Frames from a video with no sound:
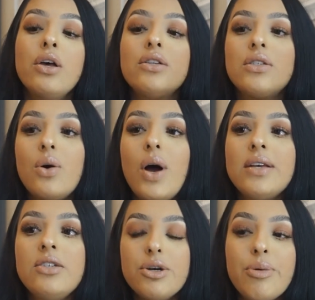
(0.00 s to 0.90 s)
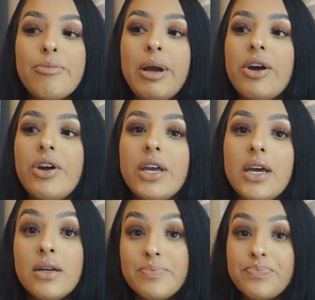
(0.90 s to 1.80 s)
So as you're preparing
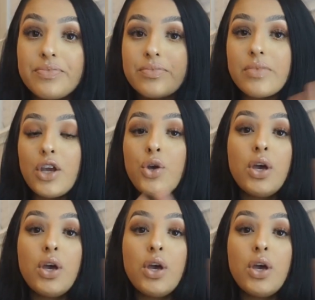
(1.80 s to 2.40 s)
it, you